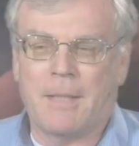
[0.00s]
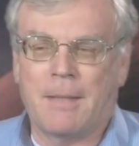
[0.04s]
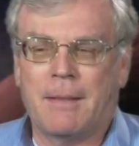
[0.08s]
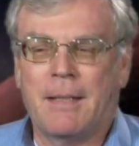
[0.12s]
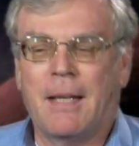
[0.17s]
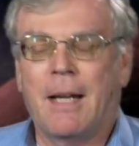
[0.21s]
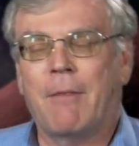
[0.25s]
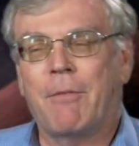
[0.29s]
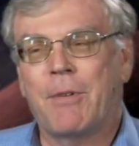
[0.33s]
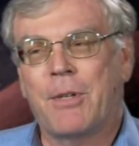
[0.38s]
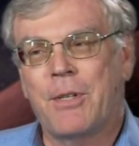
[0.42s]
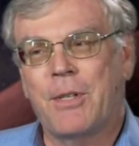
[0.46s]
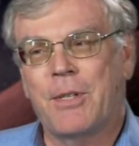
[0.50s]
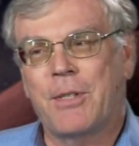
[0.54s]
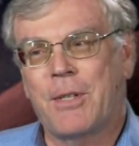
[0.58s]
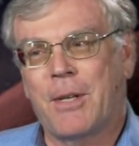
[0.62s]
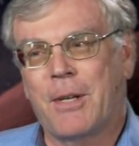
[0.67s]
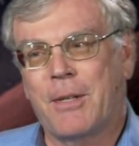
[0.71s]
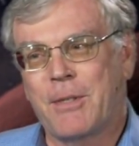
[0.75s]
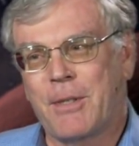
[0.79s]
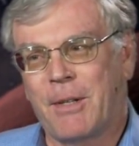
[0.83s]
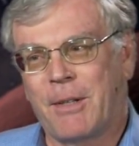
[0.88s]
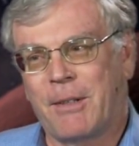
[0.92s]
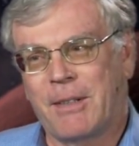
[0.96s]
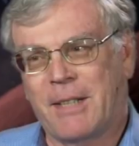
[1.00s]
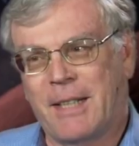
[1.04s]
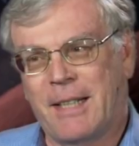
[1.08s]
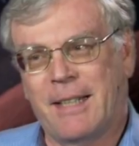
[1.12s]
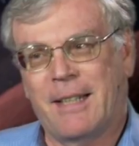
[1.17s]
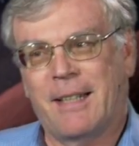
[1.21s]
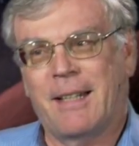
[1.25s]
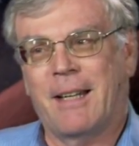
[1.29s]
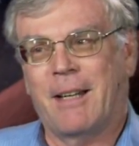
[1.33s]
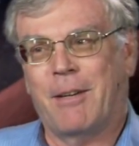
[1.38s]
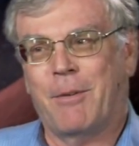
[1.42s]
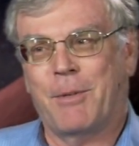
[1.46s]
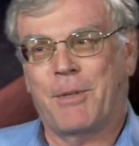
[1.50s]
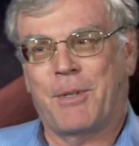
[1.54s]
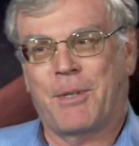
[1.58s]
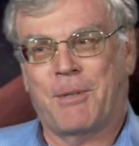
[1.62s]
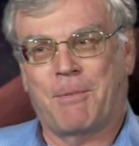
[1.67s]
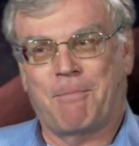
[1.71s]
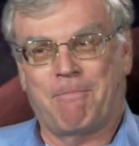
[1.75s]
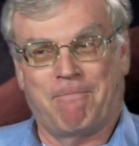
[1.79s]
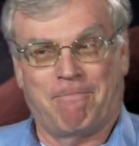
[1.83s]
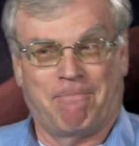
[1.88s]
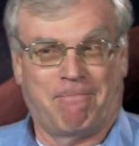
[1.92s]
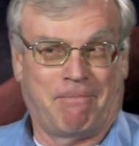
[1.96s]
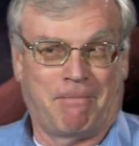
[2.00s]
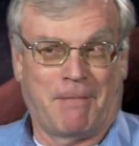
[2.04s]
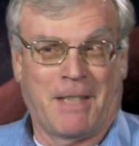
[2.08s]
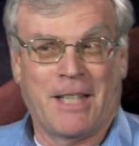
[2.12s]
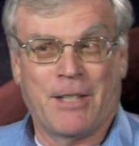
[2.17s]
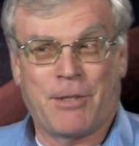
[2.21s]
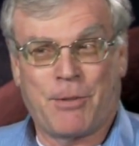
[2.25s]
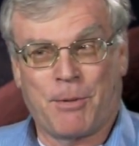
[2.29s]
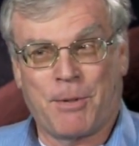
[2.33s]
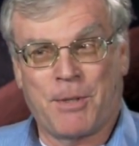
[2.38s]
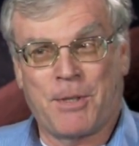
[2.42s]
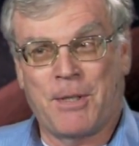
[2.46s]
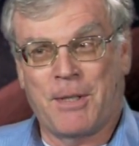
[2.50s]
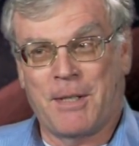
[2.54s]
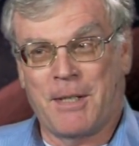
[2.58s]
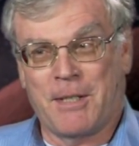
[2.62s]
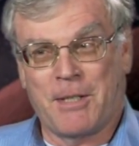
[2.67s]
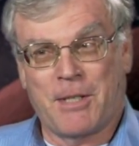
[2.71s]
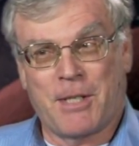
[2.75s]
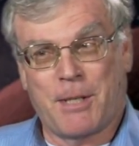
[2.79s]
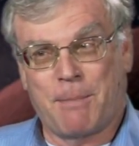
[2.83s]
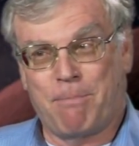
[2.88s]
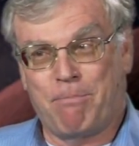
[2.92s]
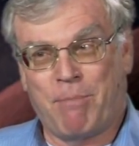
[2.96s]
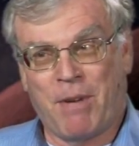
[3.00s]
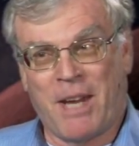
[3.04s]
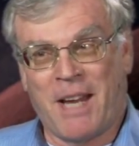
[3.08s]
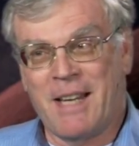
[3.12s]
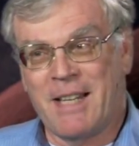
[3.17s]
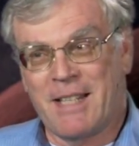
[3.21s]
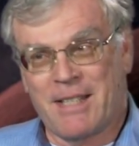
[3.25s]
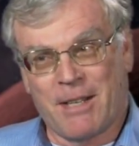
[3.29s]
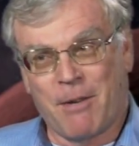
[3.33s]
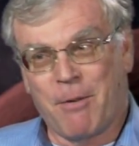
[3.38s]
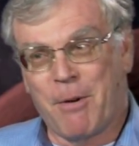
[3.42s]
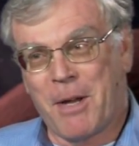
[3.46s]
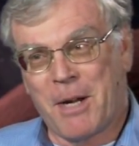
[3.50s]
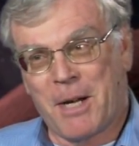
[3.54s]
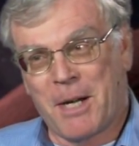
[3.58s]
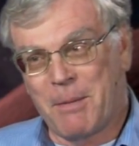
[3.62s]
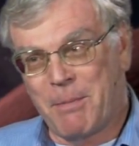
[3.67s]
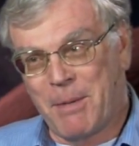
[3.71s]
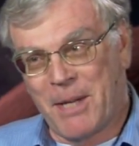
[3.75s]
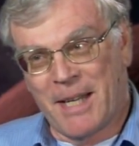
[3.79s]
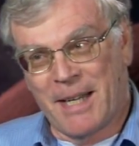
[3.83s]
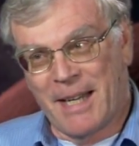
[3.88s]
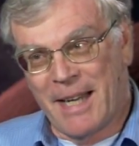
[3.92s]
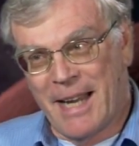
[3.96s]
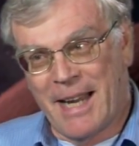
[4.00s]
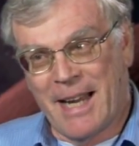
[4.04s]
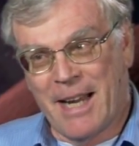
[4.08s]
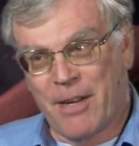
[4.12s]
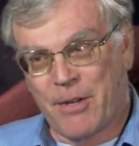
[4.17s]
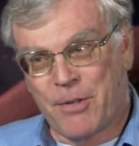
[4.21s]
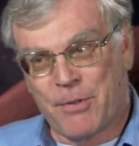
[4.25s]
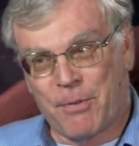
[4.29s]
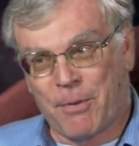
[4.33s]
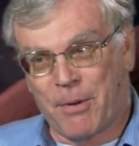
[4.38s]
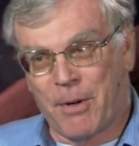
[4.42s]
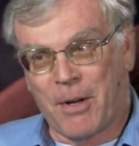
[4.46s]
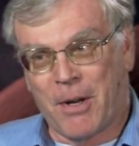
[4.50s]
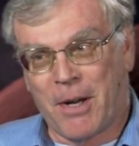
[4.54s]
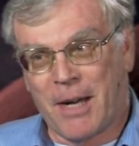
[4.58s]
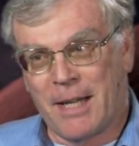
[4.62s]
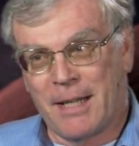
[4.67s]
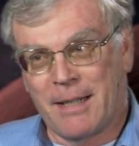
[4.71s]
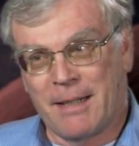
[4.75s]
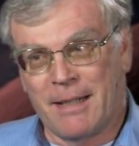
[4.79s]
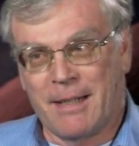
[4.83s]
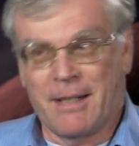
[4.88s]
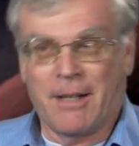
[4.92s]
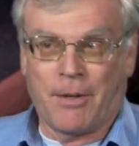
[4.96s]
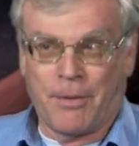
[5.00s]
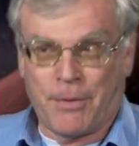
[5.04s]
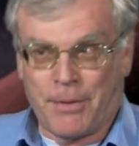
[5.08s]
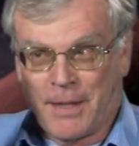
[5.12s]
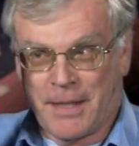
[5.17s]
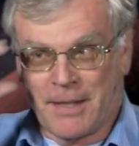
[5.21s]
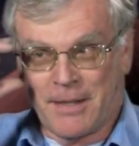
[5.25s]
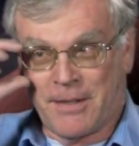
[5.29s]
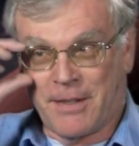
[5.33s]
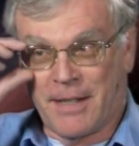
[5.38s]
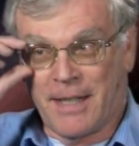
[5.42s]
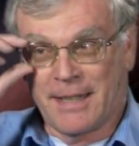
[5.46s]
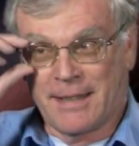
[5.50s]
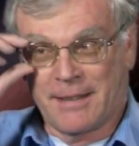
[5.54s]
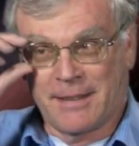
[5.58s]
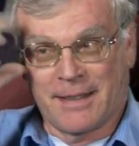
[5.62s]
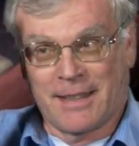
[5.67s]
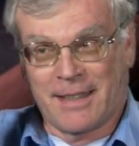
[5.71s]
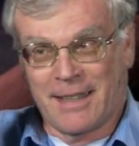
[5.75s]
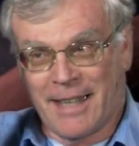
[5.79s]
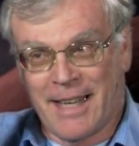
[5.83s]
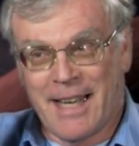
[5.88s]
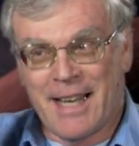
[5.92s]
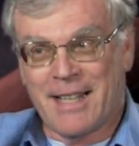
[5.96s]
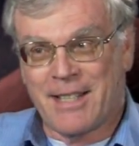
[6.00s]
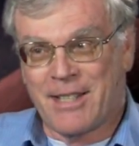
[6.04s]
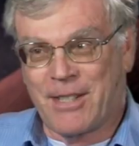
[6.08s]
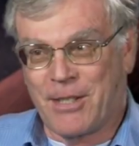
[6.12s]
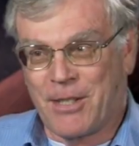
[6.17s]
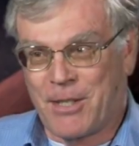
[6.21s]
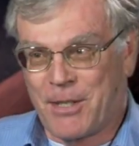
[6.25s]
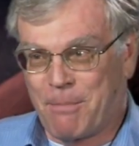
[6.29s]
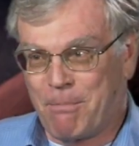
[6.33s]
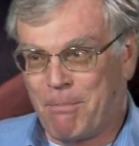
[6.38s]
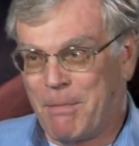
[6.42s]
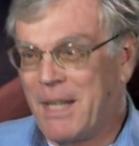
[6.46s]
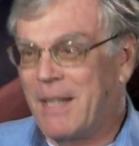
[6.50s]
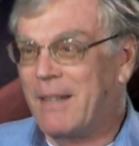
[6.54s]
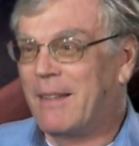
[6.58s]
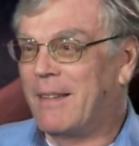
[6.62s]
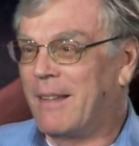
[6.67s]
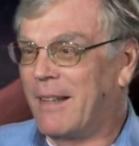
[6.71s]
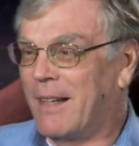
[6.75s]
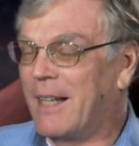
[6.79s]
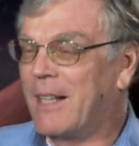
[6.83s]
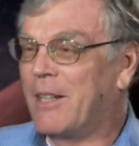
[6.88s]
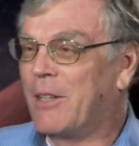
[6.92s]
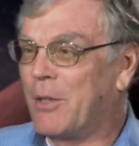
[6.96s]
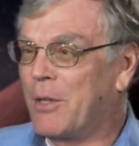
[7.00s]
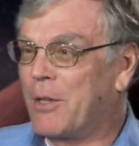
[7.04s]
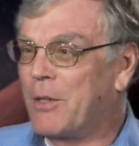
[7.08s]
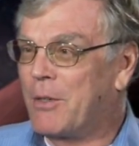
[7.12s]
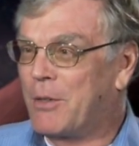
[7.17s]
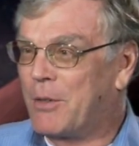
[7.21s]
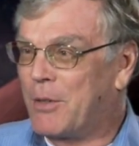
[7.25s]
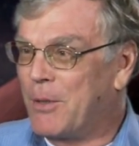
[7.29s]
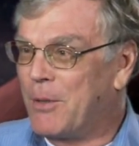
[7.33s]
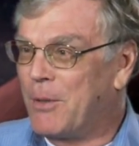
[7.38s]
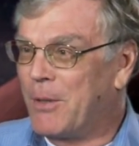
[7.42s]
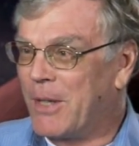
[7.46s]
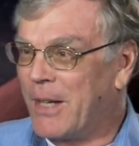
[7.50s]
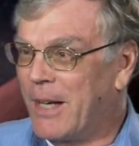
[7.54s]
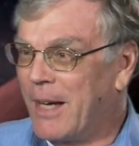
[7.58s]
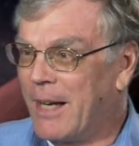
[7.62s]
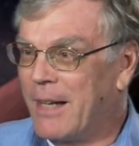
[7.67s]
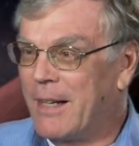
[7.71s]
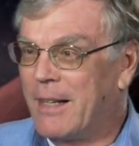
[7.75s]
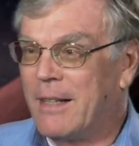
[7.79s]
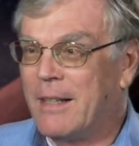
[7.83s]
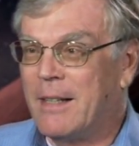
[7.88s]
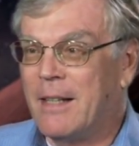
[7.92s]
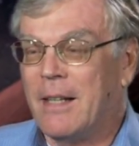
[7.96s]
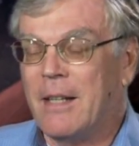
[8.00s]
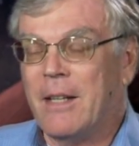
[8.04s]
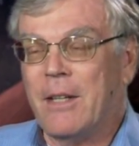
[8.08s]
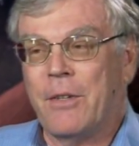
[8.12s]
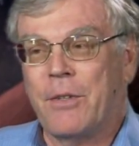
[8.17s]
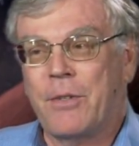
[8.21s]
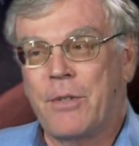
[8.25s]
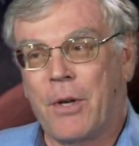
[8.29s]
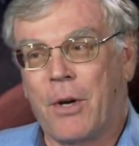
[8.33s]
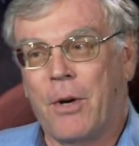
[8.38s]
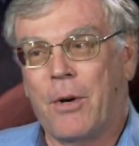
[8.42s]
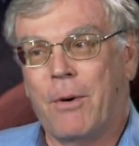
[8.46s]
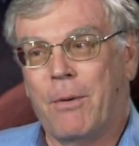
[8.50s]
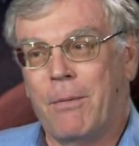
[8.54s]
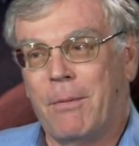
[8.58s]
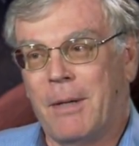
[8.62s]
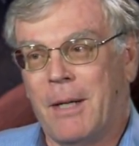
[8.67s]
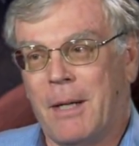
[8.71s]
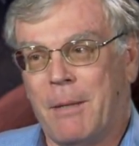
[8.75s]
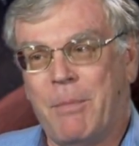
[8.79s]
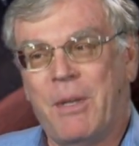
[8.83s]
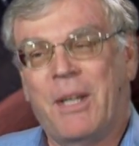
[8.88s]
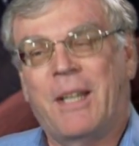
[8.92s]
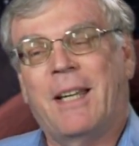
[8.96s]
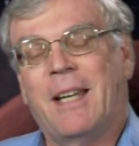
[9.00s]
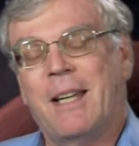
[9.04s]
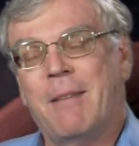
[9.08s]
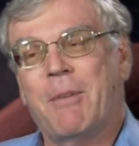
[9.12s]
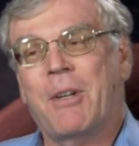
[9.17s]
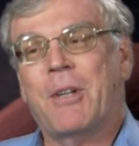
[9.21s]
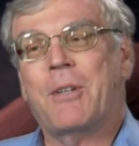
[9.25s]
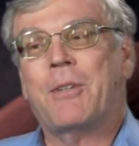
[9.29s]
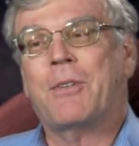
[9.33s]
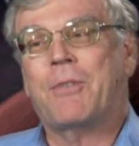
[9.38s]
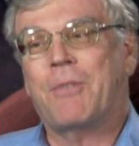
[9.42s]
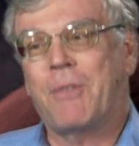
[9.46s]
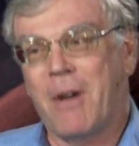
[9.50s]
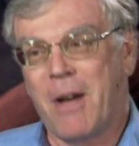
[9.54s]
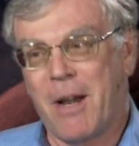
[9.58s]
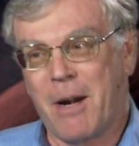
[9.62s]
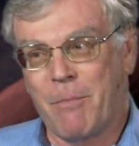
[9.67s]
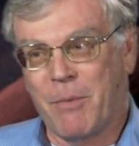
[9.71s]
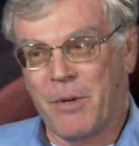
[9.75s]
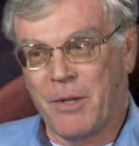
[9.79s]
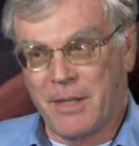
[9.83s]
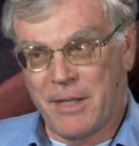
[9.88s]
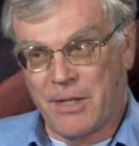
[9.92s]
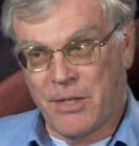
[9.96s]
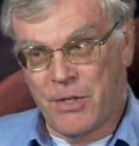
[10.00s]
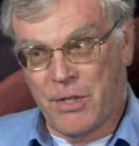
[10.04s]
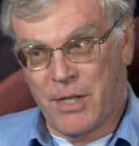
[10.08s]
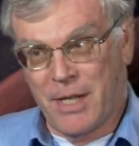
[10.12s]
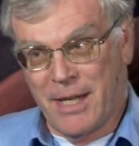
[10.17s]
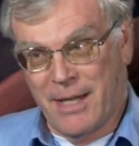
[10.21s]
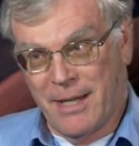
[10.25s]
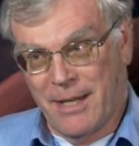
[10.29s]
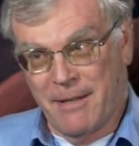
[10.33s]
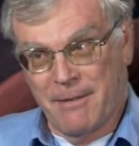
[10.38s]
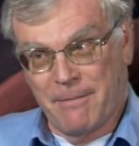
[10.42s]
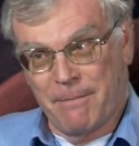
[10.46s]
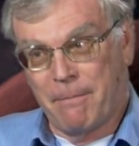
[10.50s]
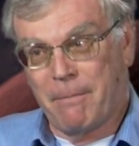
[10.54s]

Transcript: Ever since I was a little kid, I was interested in space. I wanted to be an astronaut. You know, things like the glasses meant that I couldn't do that. So I became an astronomer instead.